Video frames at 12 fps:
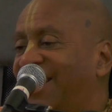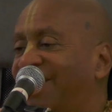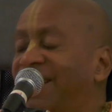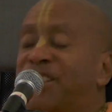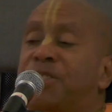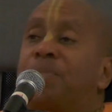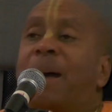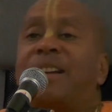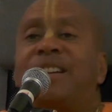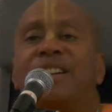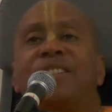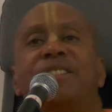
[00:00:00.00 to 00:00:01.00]
We
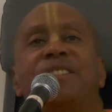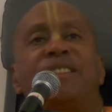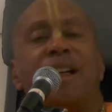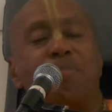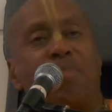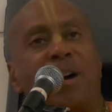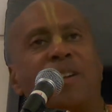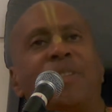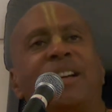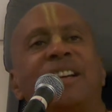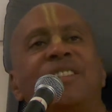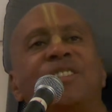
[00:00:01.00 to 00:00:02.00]
expected that
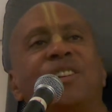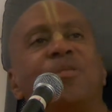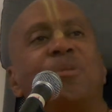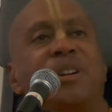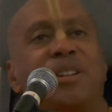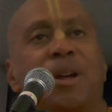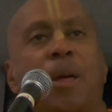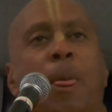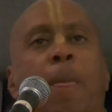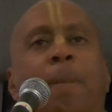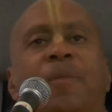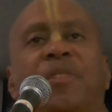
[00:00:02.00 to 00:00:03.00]
Bhagavad Gita would
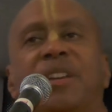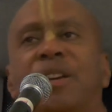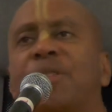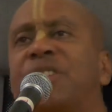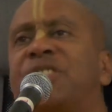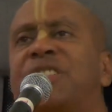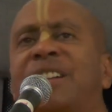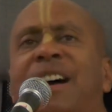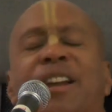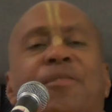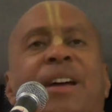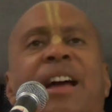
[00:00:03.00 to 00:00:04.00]
give us
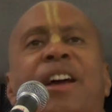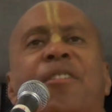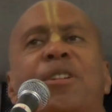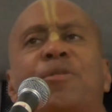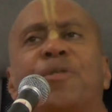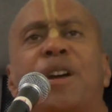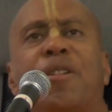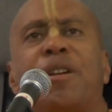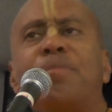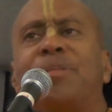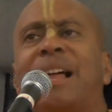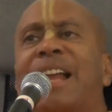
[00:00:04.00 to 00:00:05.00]
kind of
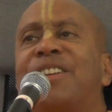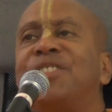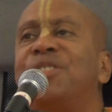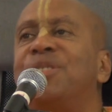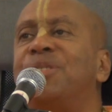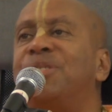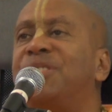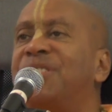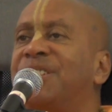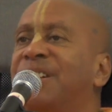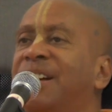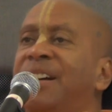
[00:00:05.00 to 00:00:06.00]
airy-fairy
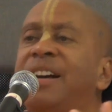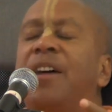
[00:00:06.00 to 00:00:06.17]
platitudes,